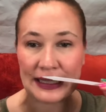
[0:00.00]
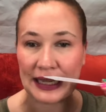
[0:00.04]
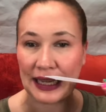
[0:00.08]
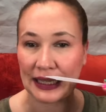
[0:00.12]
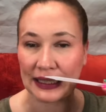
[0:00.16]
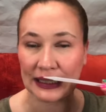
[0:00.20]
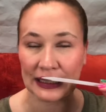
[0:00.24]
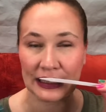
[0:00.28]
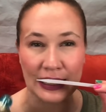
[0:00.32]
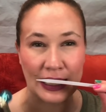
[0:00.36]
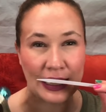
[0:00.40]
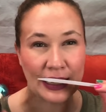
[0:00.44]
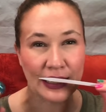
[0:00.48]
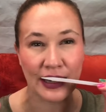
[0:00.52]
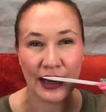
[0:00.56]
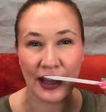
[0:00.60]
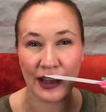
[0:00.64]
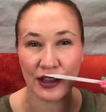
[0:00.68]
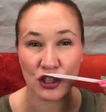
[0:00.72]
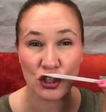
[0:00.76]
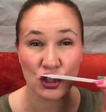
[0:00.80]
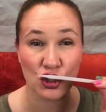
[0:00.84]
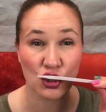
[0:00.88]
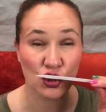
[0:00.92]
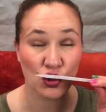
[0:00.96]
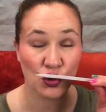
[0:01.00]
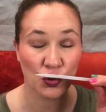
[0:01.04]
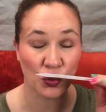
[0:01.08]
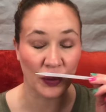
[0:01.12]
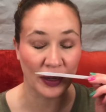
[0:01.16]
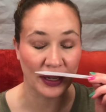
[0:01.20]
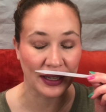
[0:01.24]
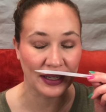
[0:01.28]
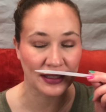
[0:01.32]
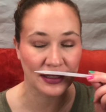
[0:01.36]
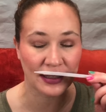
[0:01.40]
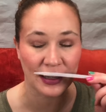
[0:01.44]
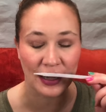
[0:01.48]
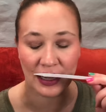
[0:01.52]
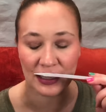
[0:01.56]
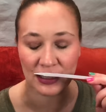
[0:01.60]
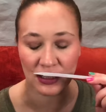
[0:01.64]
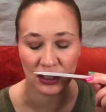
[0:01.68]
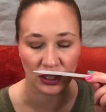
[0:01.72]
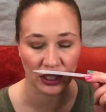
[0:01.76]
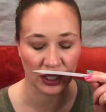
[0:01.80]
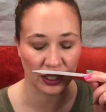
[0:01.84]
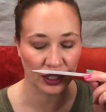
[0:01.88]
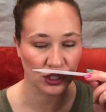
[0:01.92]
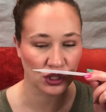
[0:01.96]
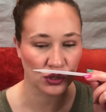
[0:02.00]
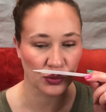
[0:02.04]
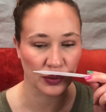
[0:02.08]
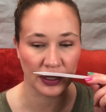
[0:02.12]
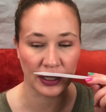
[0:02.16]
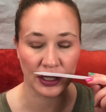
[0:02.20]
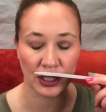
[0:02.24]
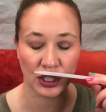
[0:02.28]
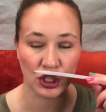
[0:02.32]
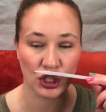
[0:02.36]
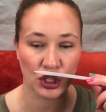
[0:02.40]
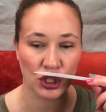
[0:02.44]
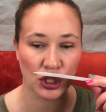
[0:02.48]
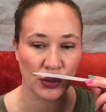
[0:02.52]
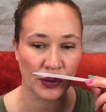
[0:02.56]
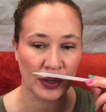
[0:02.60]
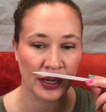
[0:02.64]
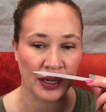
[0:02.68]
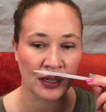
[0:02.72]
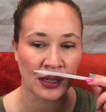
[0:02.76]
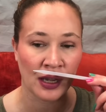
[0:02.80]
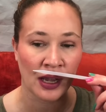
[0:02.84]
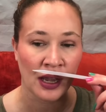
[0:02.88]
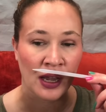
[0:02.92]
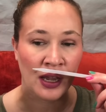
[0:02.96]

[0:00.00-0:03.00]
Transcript: and light and sweet. It has a lot of sweetness to it.